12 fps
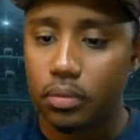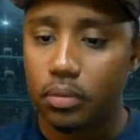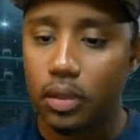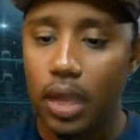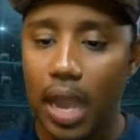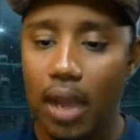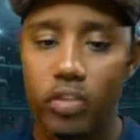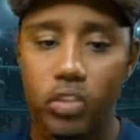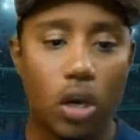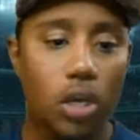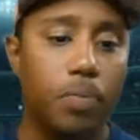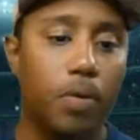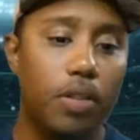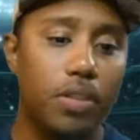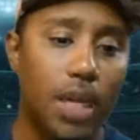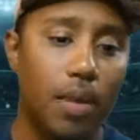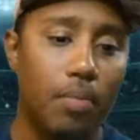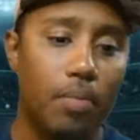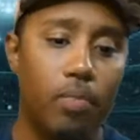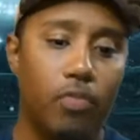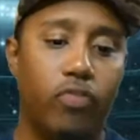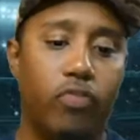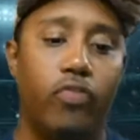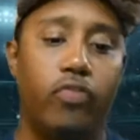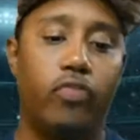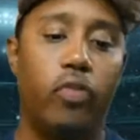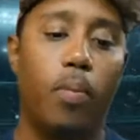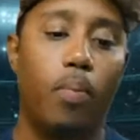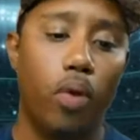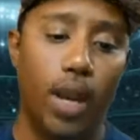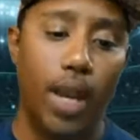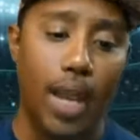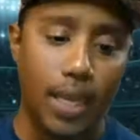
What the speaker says: The average yards per attempt, 4.8.